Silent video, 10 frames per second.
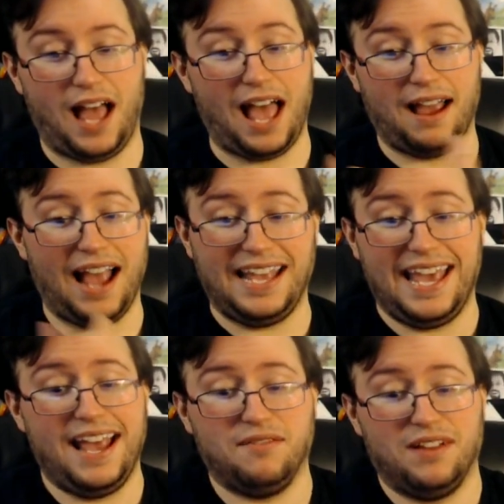I can't
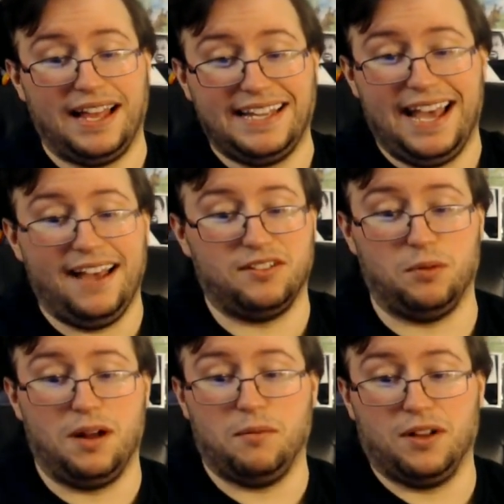even like guess
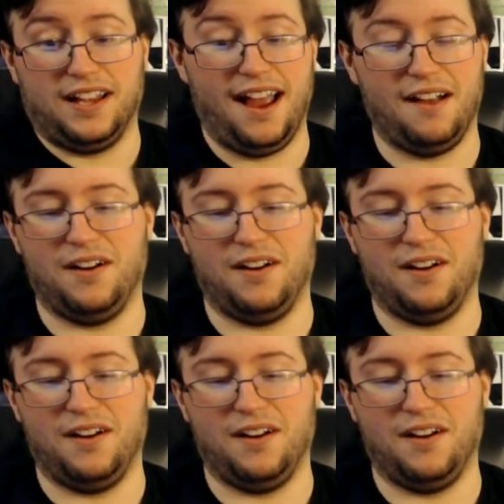what I'm looking at